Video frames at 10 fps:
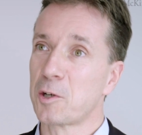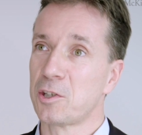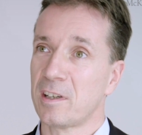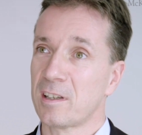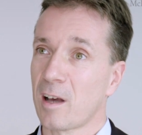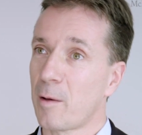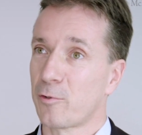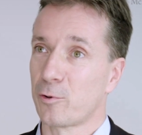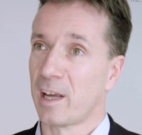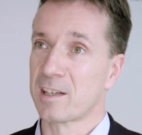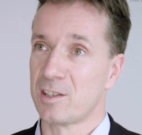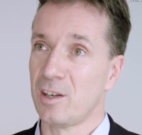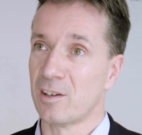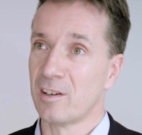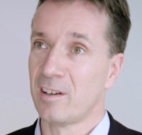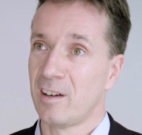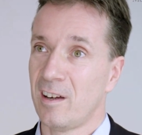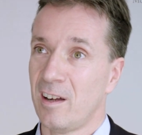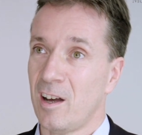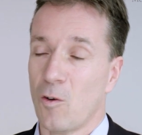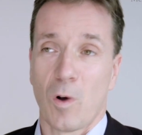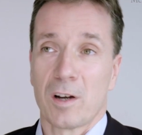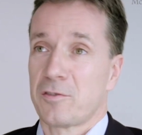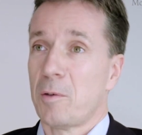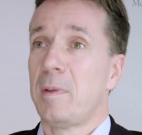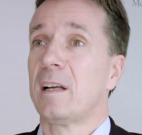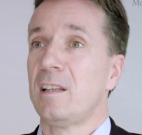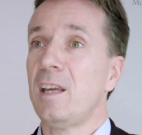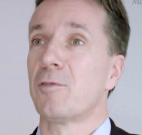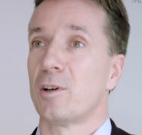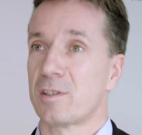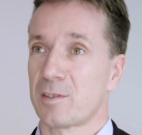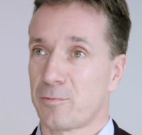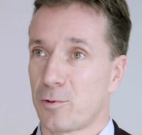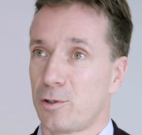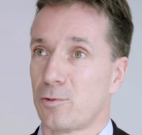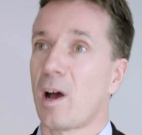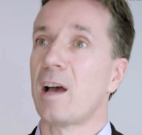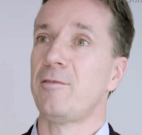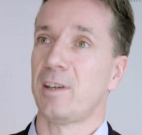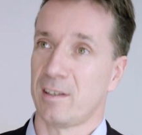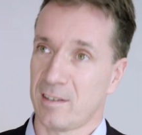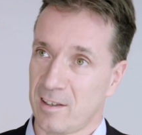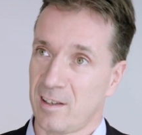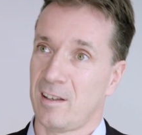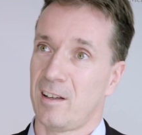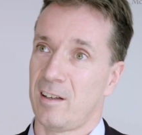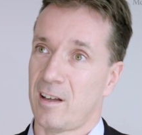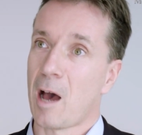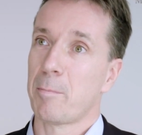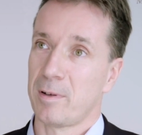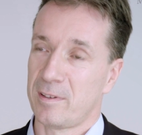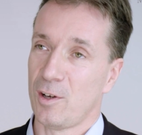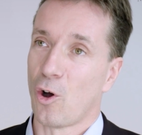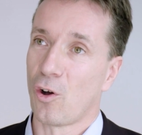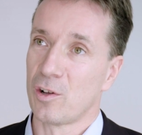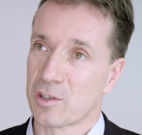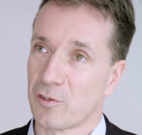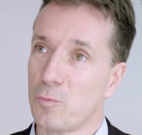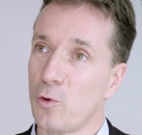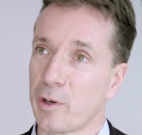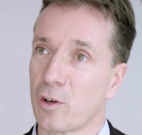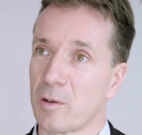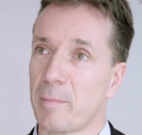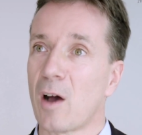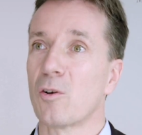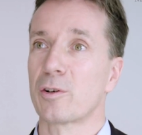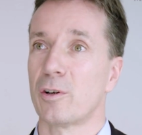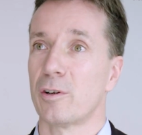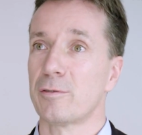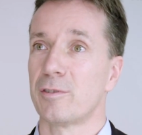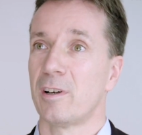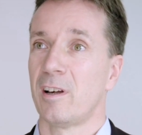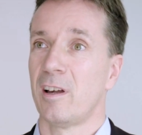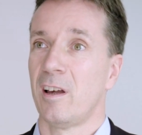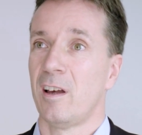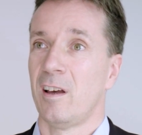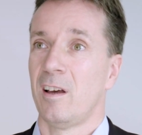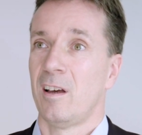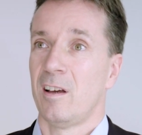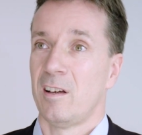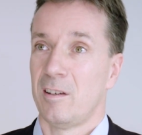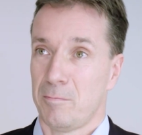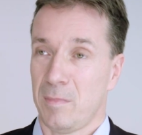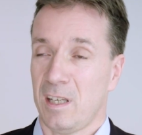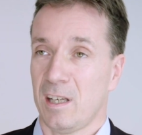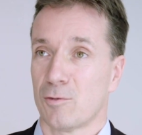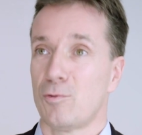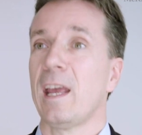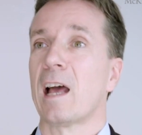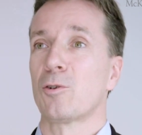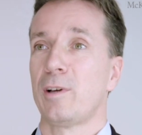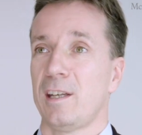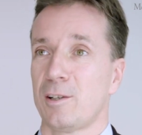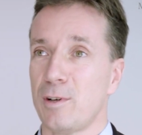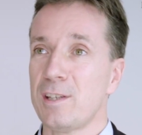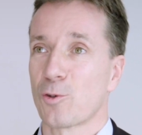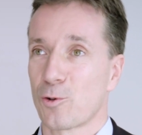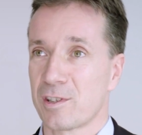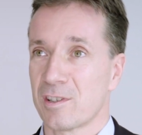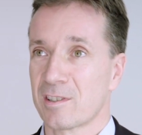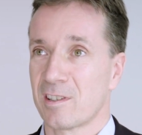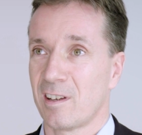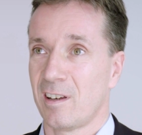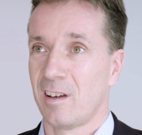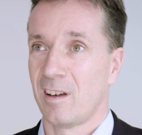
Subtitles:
budgeting time for next year, one of the big levers for driving up the odds of moving on the power curve, meaning reallocating resources,